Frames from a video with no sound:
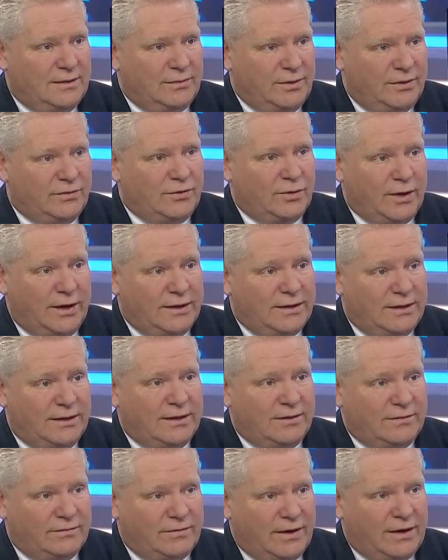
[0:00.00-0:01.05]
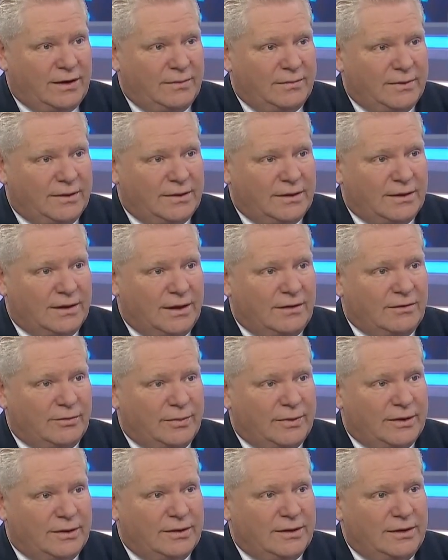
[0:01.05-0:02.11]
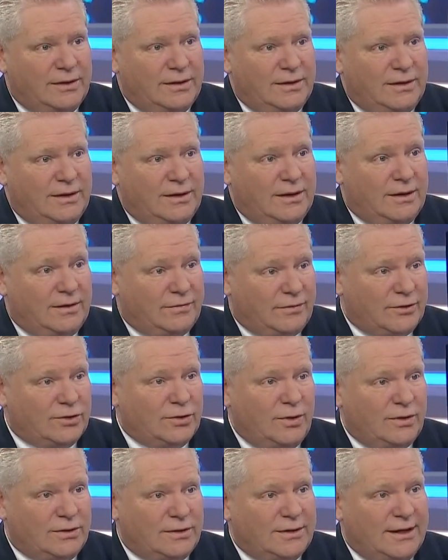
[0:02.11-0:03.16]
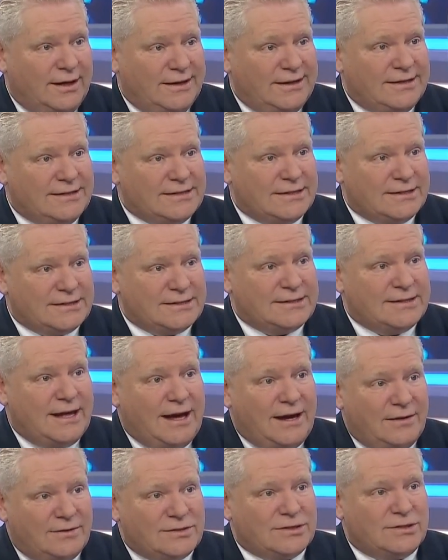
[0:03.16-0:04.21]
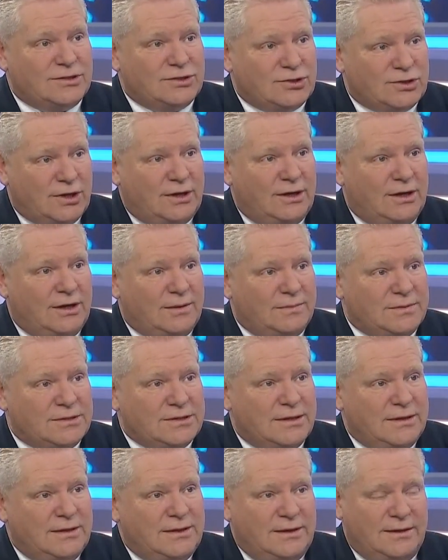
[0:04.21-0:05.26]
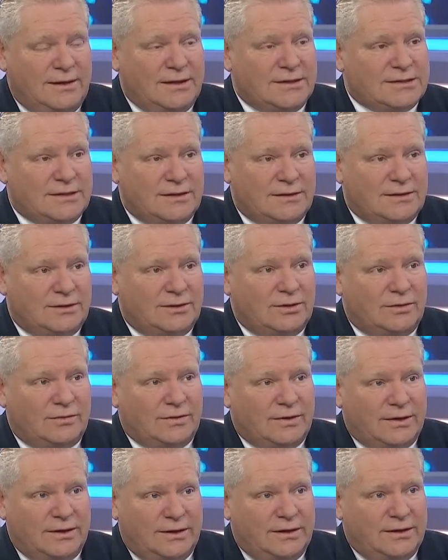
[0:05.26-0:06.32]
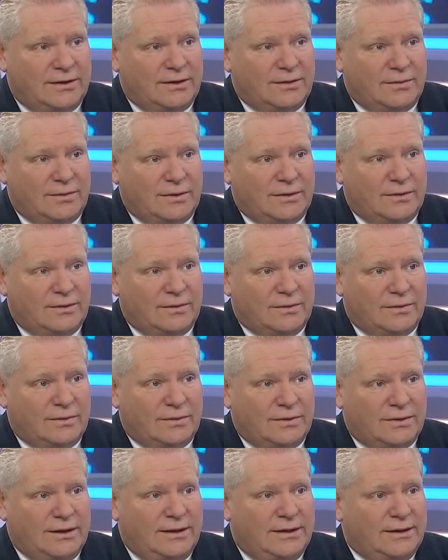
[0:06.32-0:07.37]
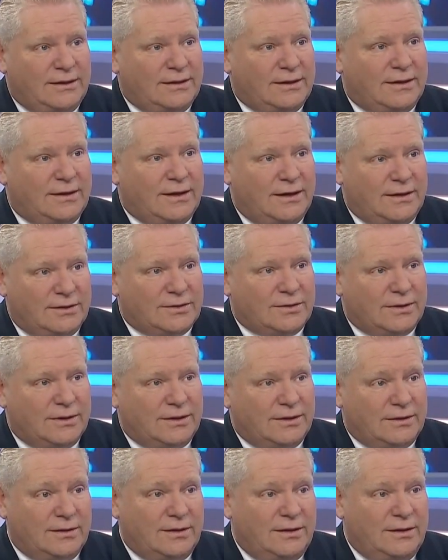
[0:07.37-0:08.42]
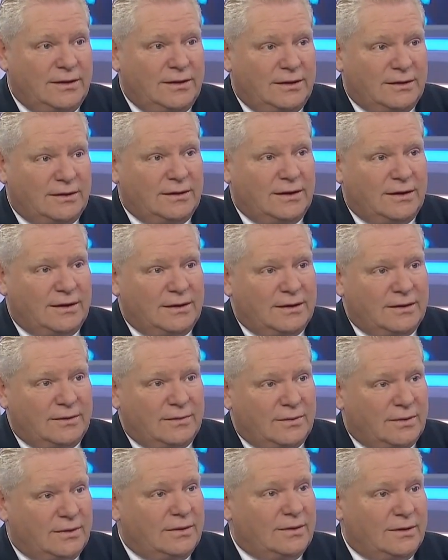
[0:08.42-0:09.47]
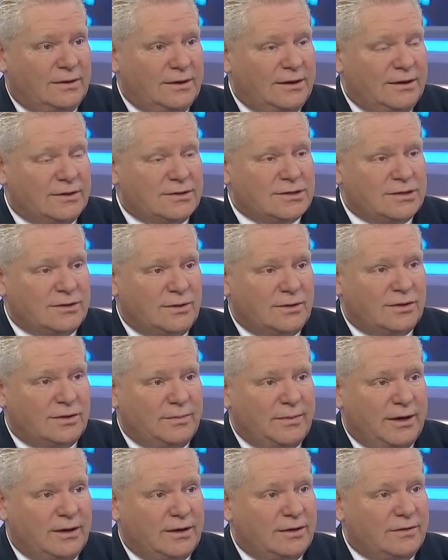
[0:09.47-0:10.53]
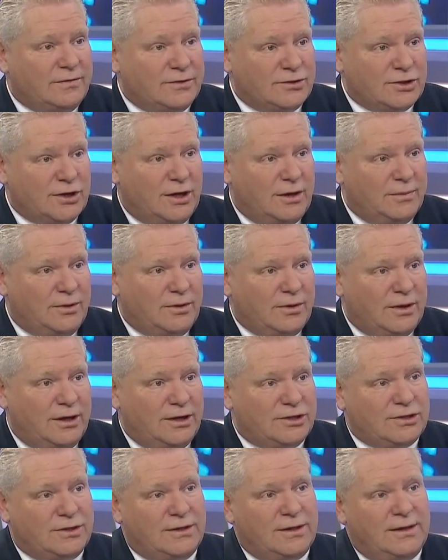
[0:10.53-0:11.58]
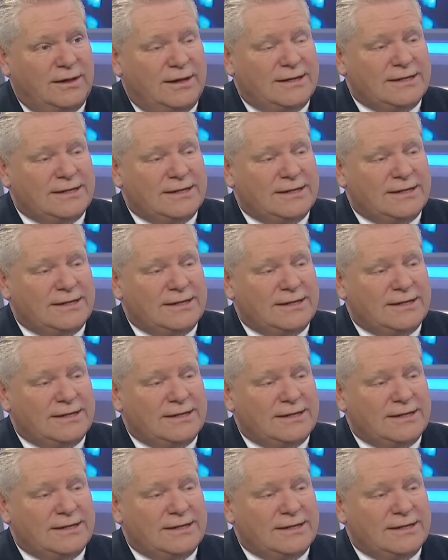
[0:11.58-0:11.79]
We've created the environment, our government, for 296,000 jobs. And that's a little over a year. We're leading the country and one of the leaders in North America for job creation.